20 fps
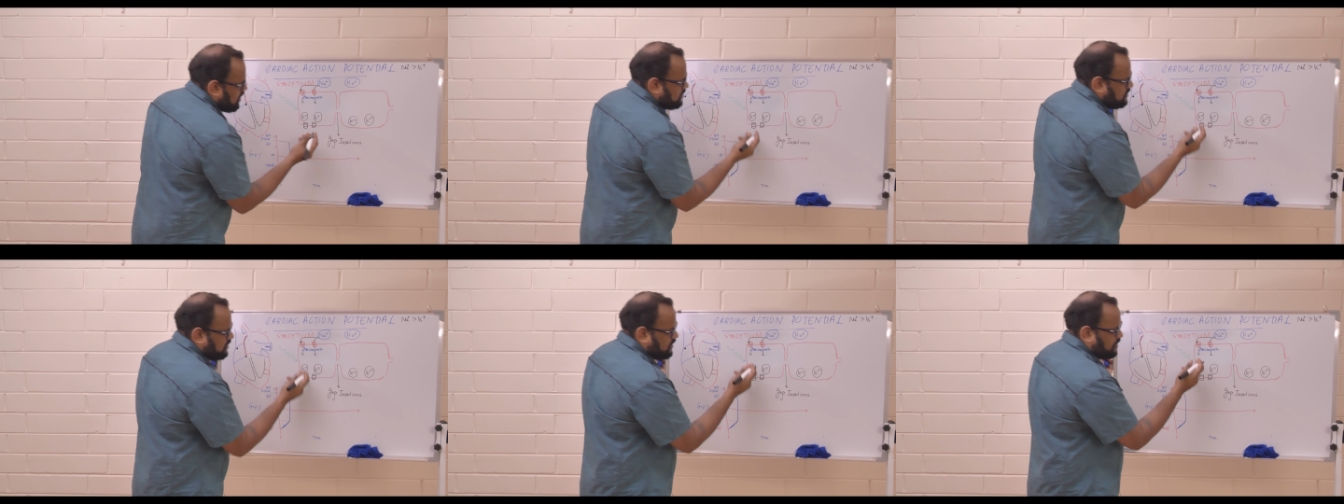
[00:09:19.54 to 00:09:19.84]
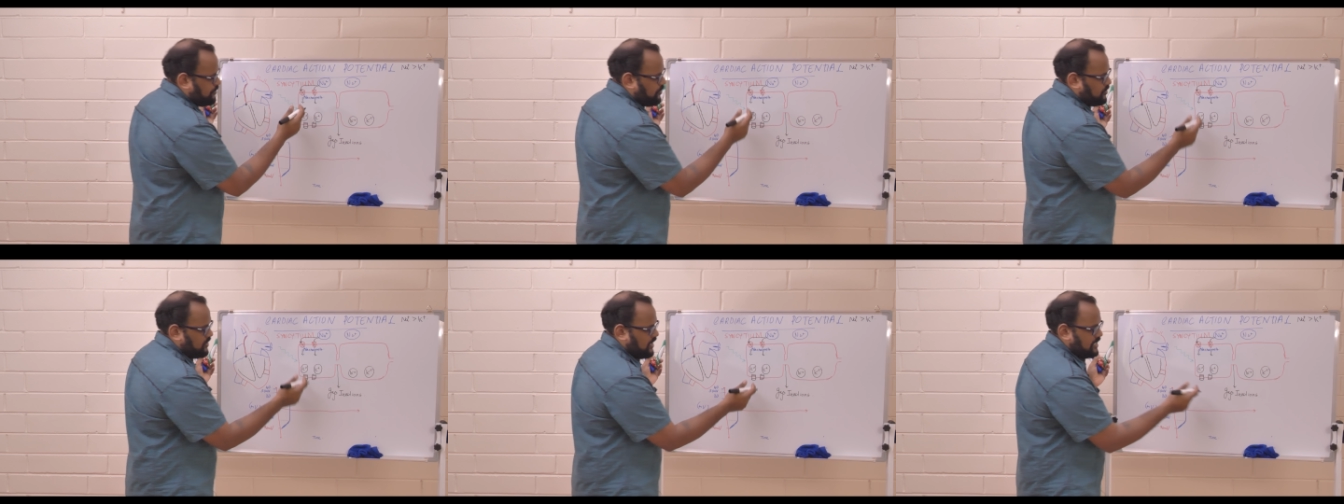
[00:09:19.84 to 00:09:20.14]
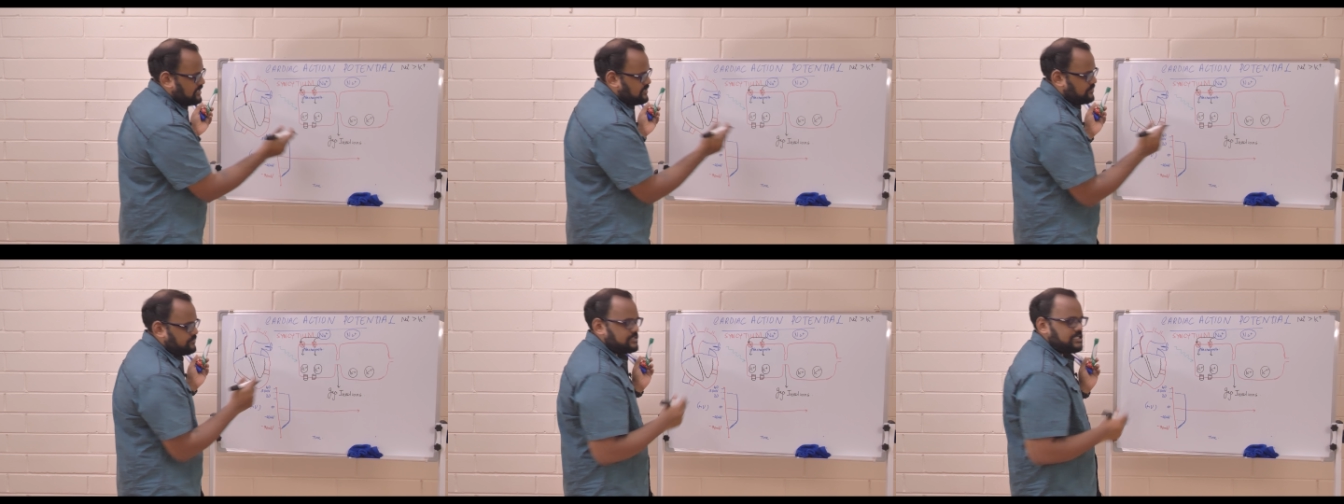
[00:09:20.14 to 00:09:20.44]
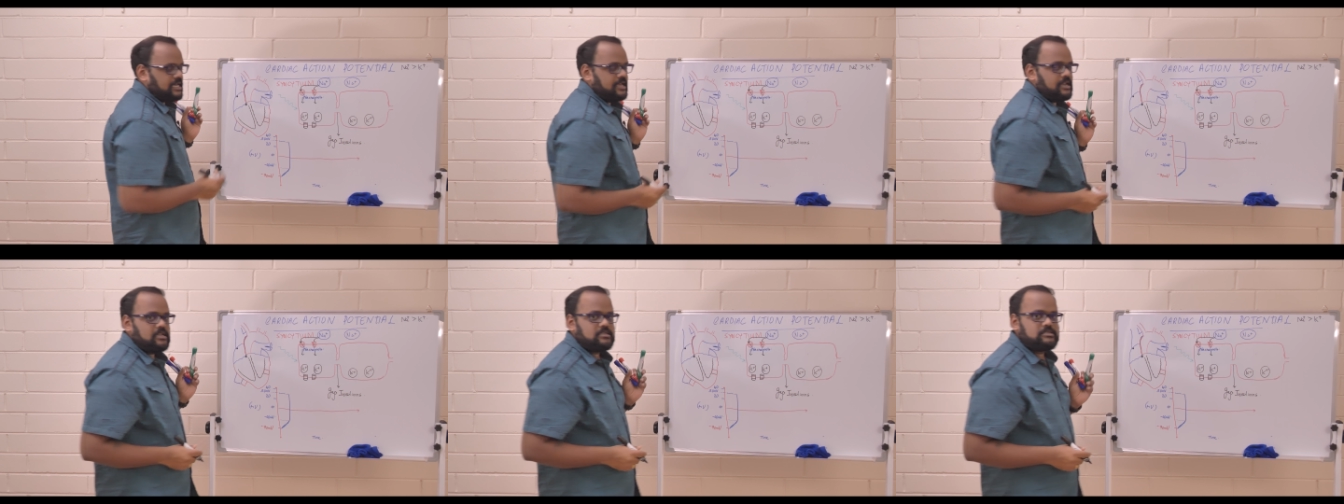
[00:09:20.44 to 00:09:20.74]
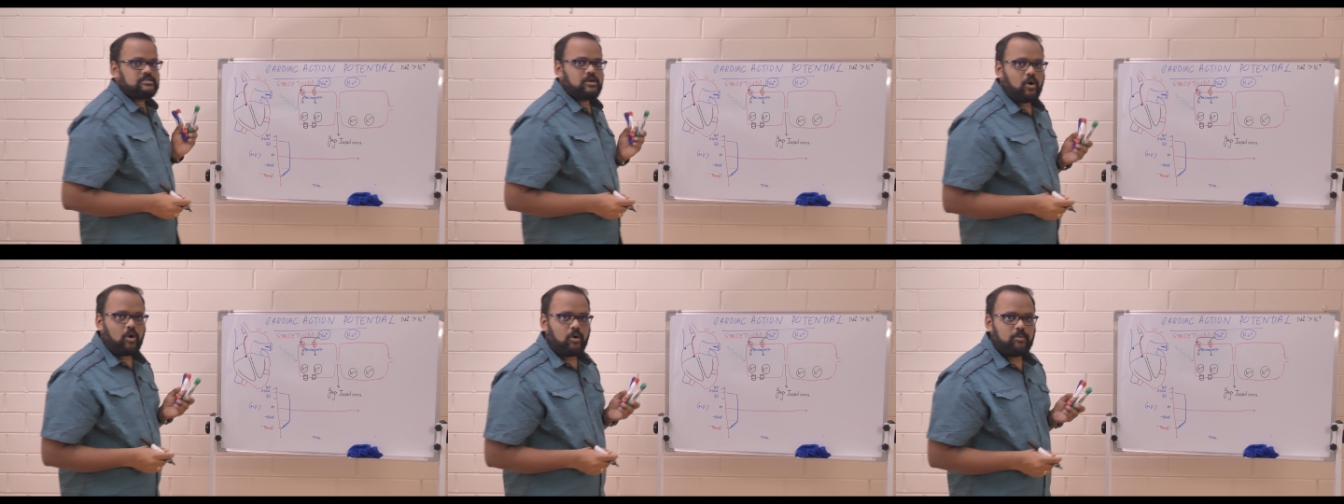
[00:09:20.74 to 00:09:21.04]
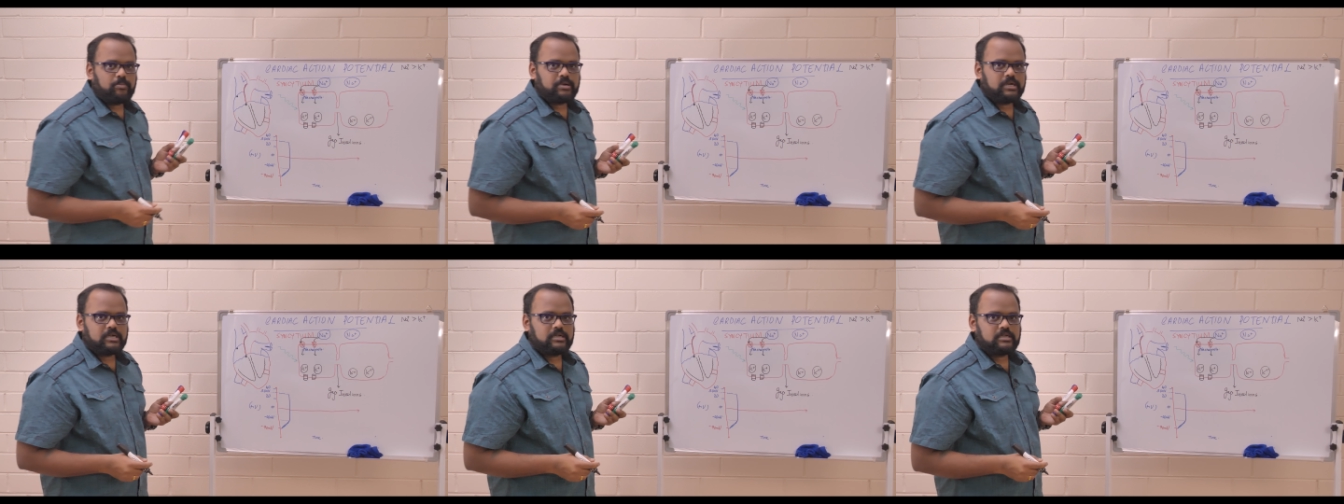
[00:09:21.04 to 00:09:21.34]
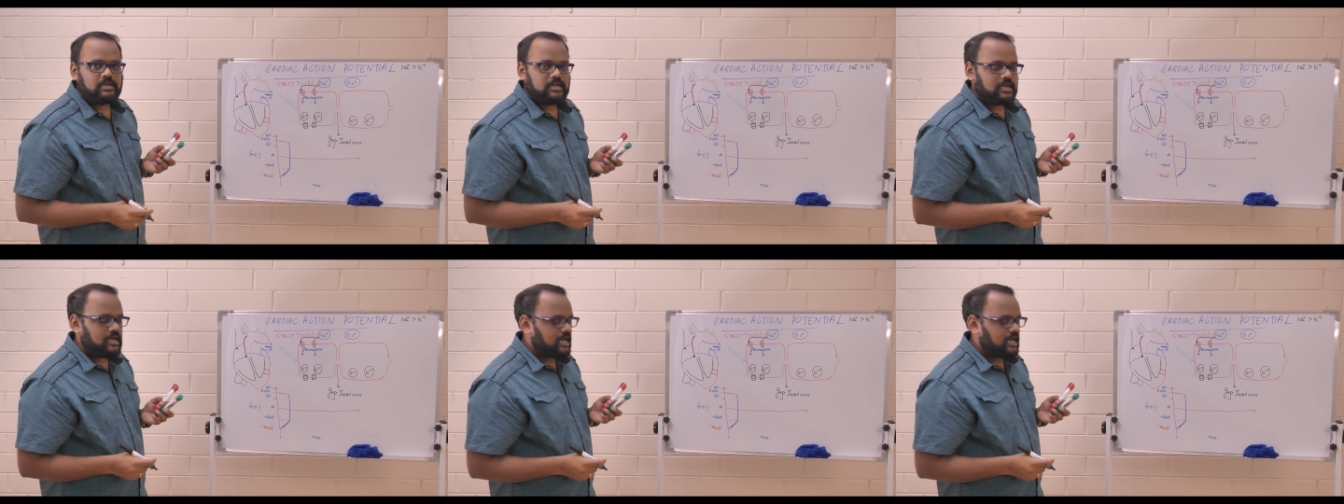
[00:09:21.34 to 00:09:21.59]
So the potassium channels open